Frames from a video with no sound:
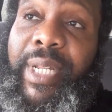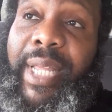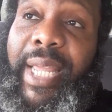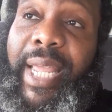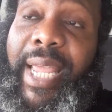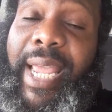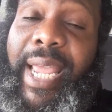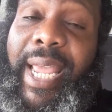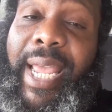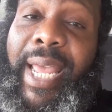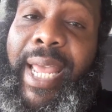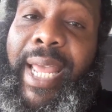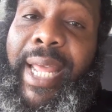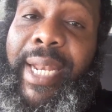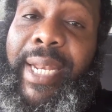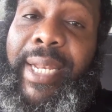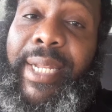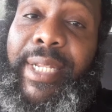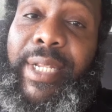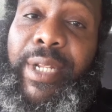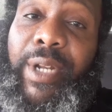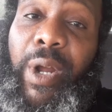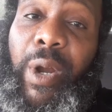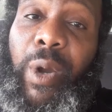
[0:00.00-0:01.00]
And,
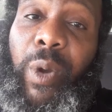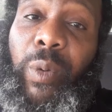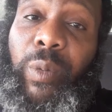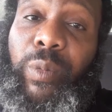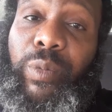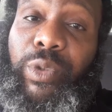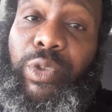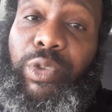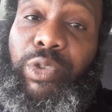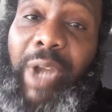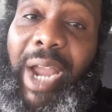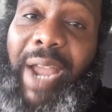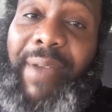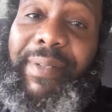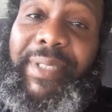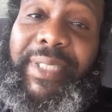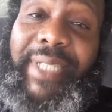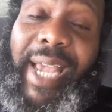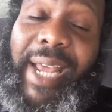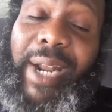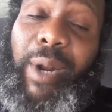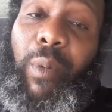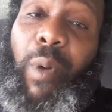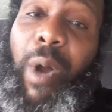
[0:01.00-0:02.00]
Travis
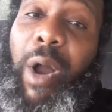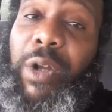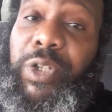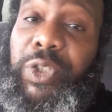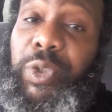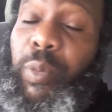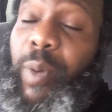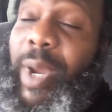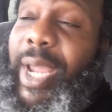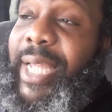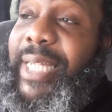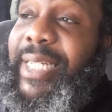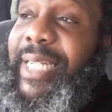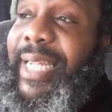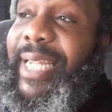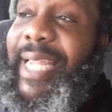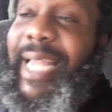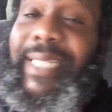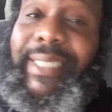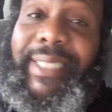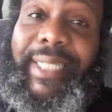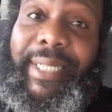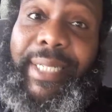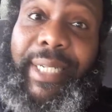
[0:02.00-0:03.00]
kind of walks away because I
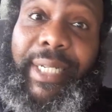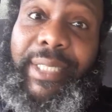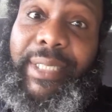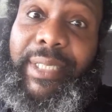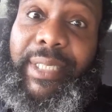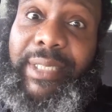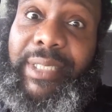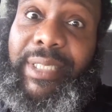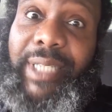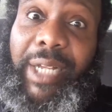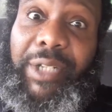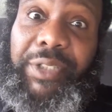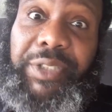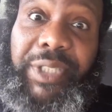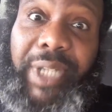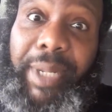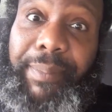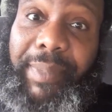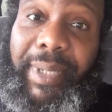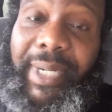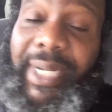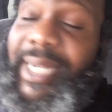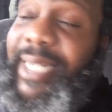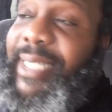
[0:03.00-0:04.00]
guess he looked and saw
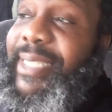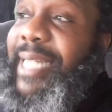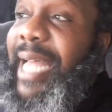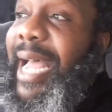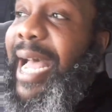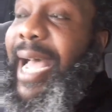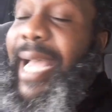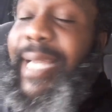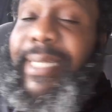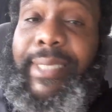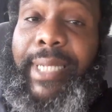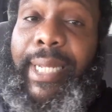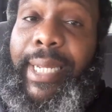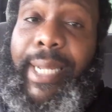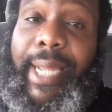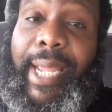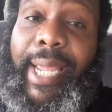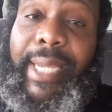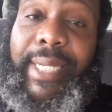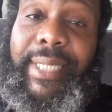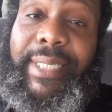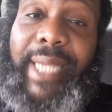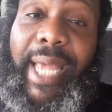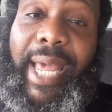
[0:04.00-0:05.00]
something in his eyes like, yeah,
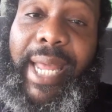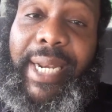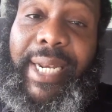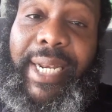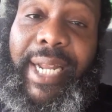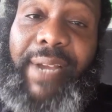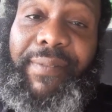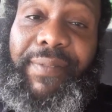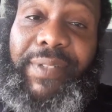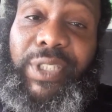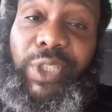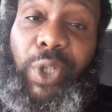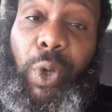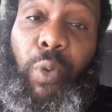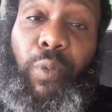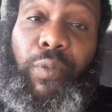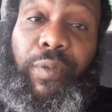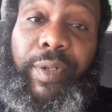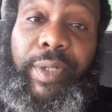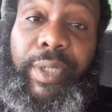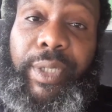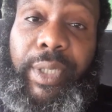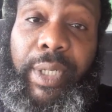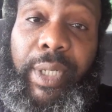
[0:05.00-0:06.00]
he's had enough. It's
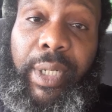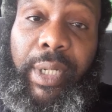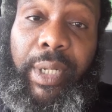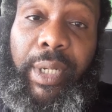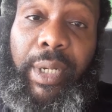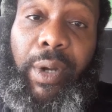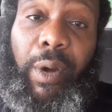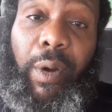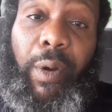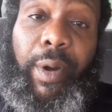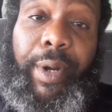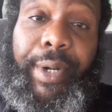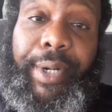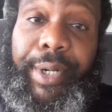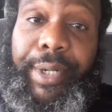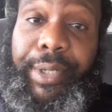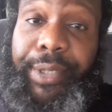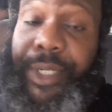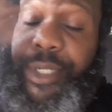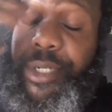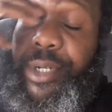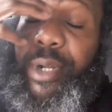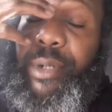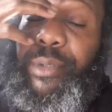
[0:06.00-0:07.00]
over. Or,
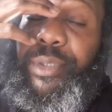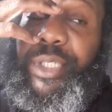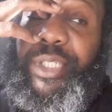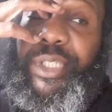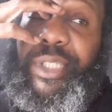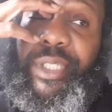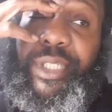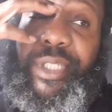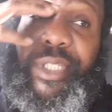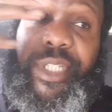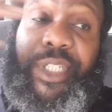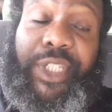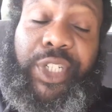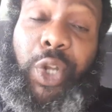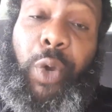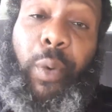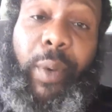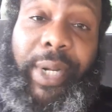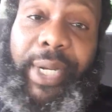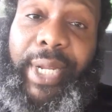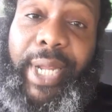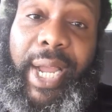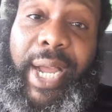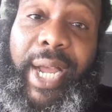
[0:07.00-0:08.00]
just
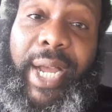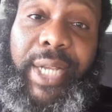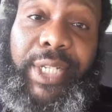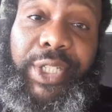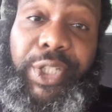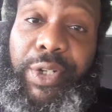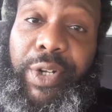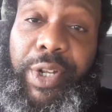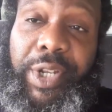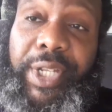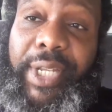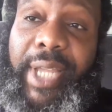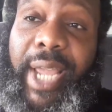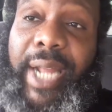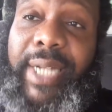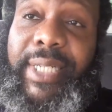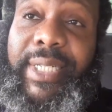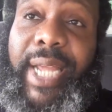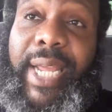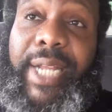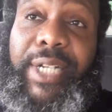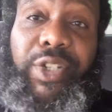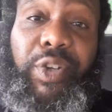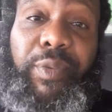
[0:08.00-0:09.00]
knowing guns, you can't
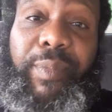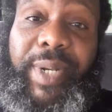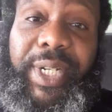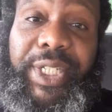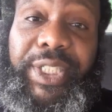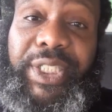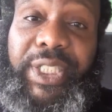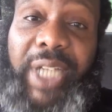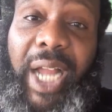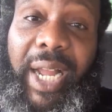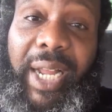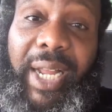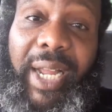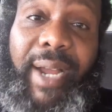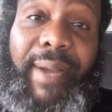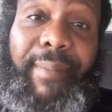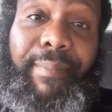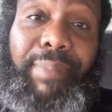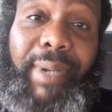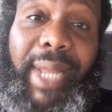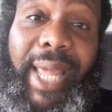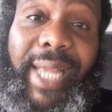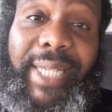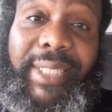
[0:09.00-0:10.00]
take too many shotgun
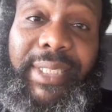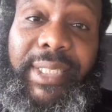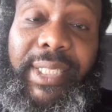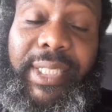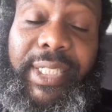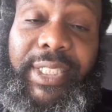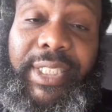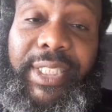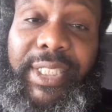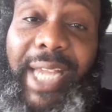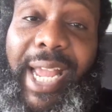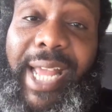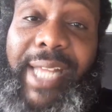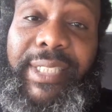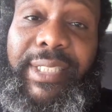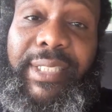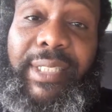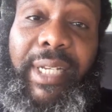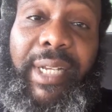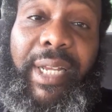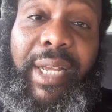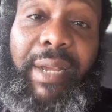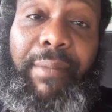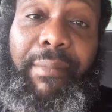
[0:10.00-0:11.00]
blasts to the chest
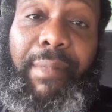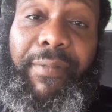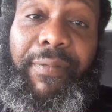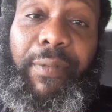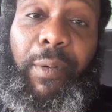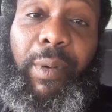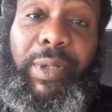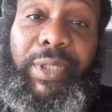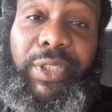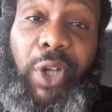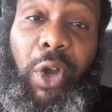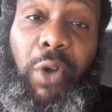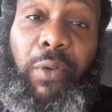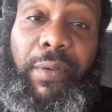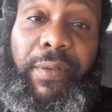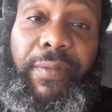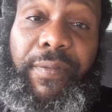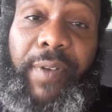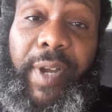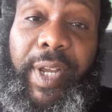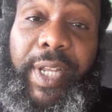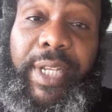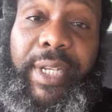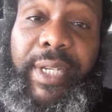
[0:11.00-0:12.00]
before it's over
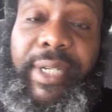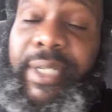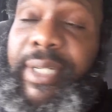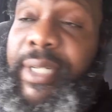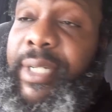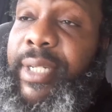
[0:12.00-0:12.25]
for you.